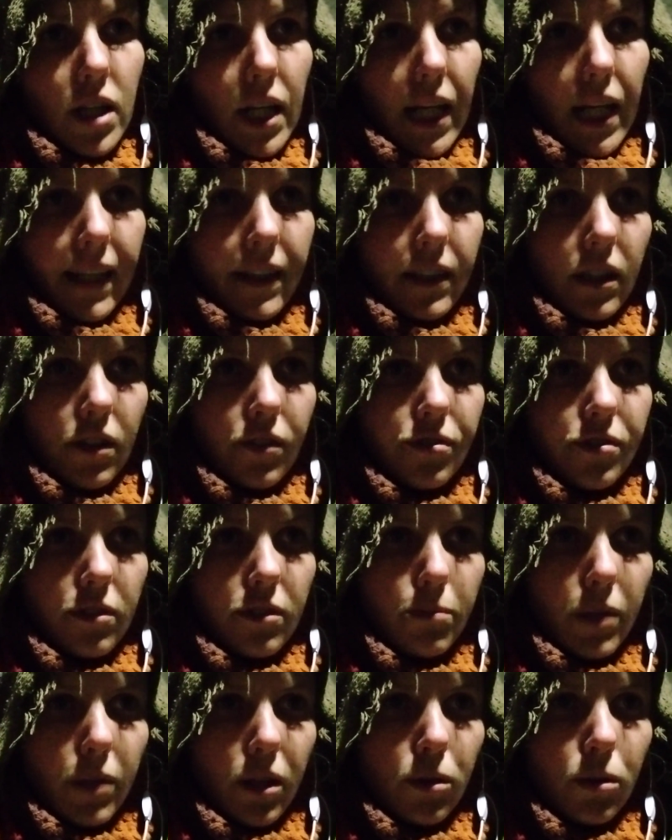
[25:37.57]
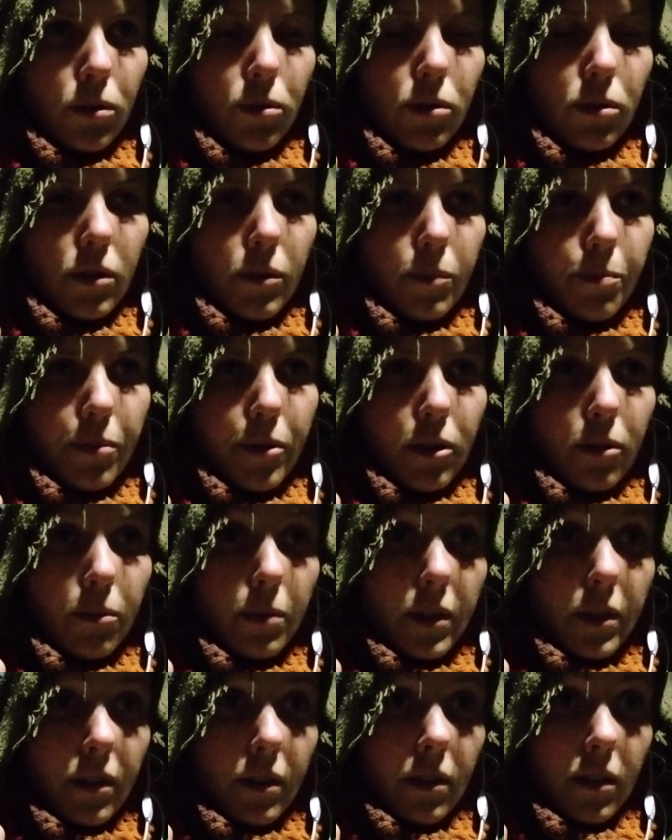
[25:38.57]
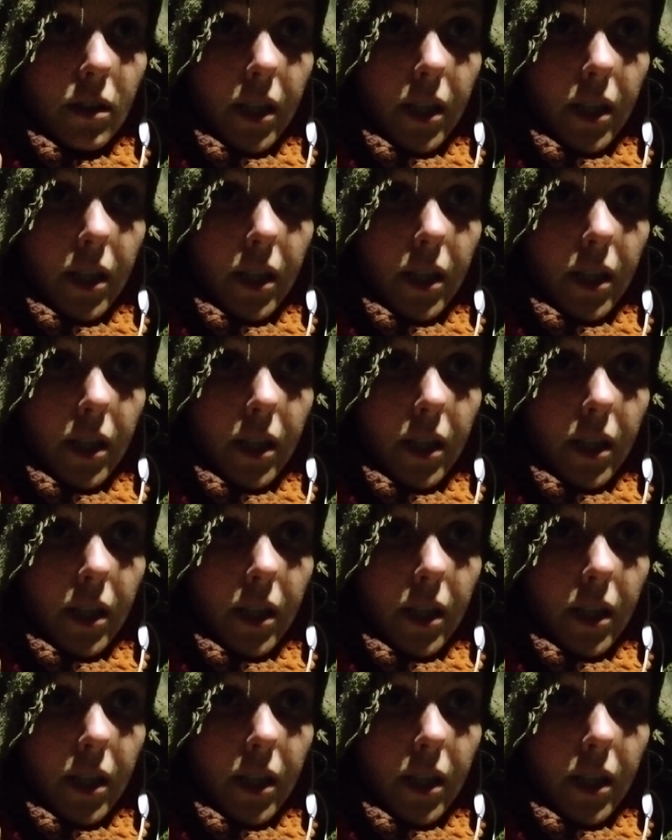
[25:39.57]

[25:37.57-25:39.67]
hanging from my hood and probably